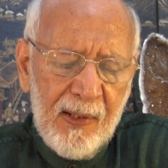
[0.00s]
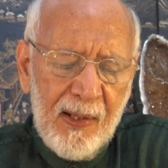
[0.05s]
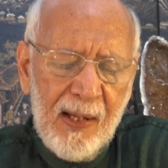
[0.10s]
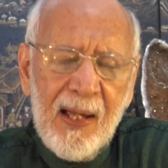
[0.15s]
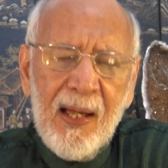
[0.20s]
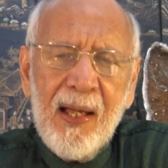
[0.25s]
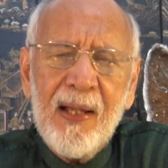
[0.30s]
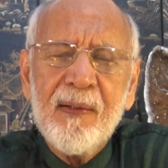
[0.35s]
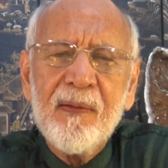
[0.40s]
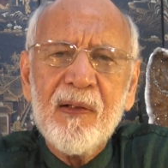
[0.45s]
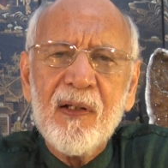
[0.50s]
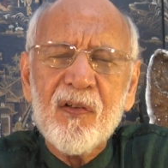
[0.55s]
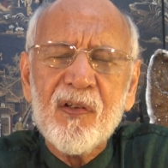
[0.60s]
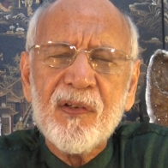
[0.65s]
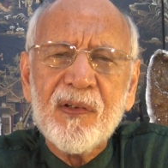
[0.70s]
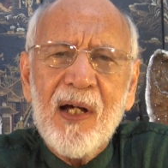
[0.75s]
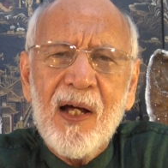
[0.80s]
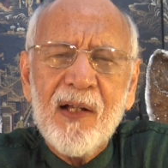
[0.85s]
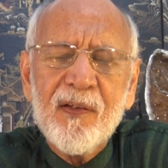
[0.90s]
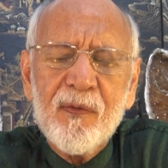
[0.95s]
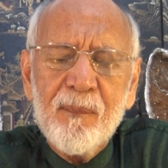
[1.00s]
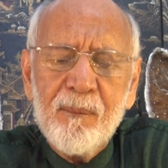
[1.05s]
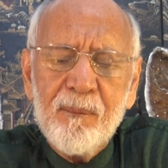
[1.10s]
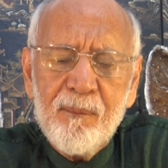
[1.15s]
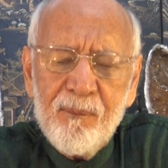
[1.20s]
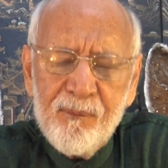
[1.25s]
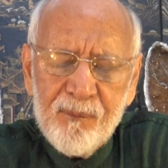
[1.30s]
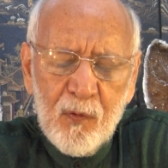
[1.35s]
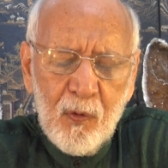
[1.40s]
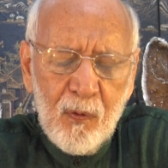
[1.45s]
and it starts,
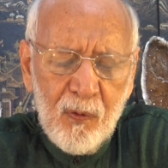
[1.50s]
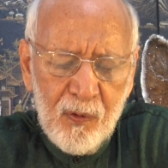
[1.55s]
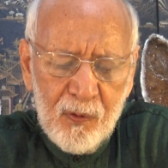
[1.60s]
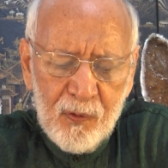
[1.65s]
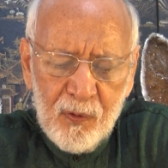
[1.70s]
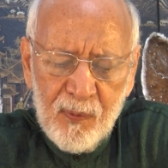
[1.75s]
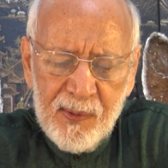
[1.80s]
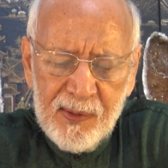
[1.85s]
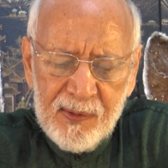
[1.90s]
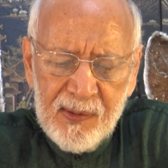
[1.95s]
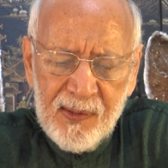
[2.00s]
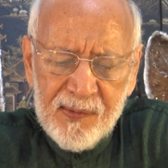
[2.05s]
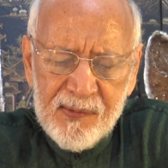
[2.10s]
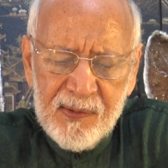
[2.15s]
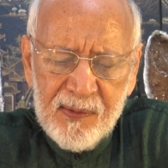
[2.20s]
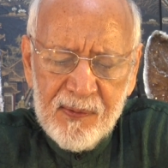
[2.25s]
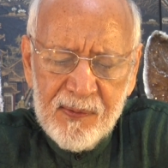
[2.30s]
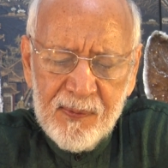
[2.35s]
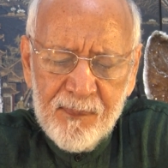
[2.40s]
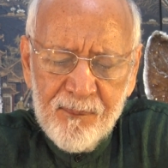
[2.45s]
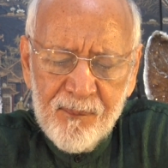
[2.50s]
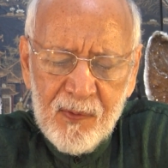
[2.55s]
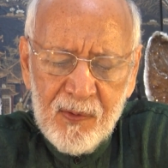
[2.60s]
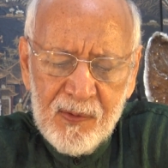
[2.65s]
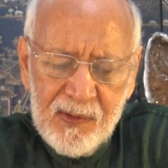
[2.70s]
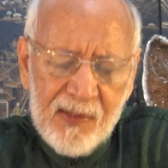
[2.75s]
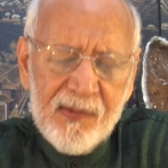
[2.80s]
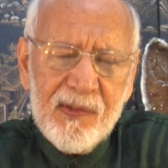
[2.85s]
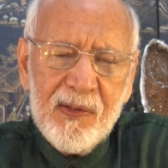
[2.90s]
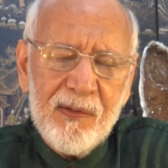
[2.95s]
October
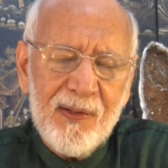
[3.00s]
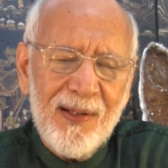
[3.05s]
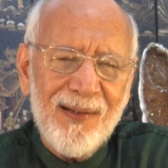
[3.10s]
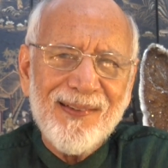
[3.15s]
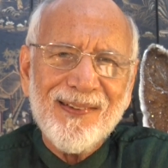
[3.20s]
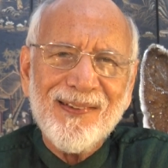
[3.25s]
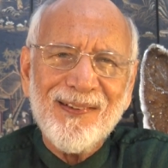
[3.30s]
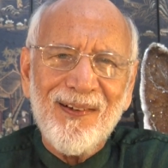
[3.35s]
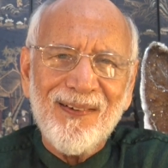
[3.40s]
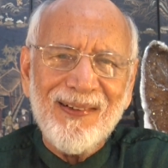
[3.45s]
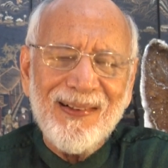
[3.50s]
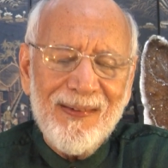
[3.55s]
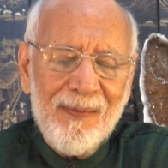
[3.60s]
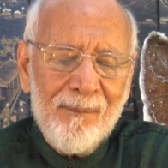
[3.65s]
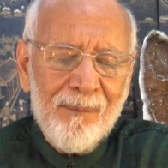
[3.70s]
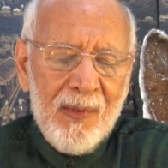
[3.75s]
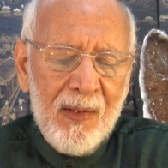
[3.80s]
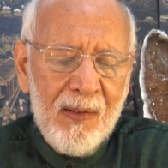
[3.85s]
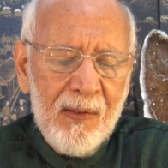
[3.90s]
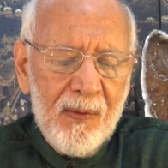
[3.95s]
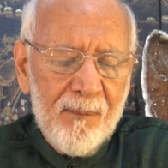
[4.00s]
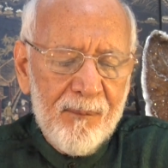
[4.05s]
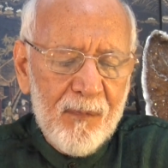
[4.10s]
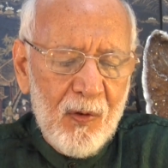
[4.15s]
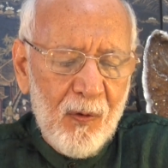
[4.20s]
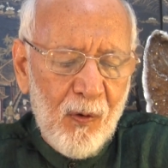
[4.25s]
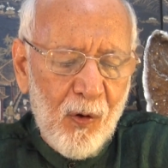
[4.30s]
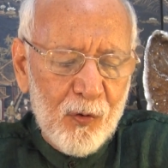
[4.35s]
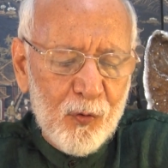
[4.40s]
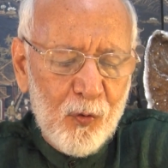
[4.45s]

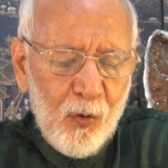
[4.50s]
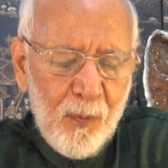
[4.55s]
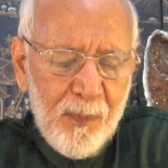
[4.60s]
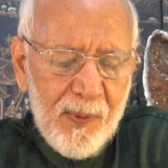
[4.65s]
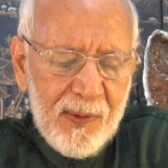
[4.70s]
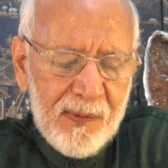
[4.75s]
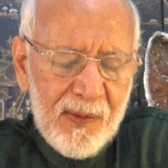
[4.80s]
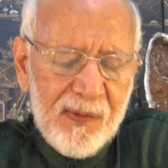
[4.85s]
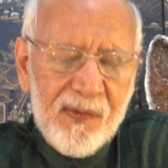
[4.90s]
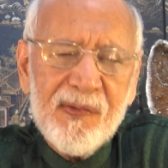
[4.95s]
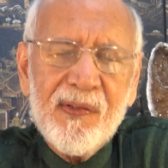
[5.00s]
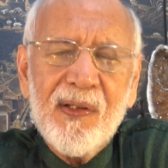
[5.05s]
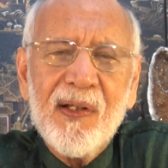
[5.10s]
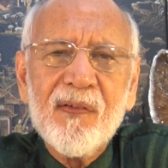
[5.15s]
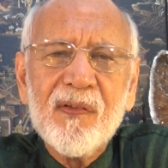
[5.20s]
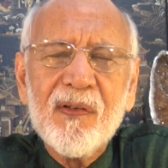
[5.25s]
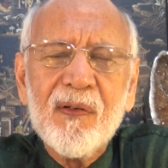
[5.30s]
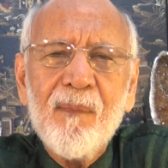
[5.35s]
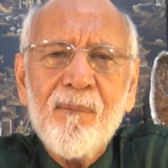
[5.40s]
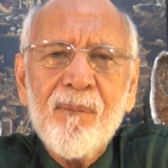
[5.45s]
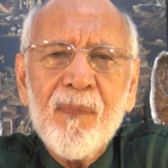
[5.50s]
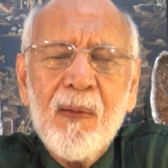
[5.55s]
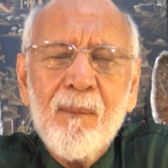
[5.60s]
the 6th,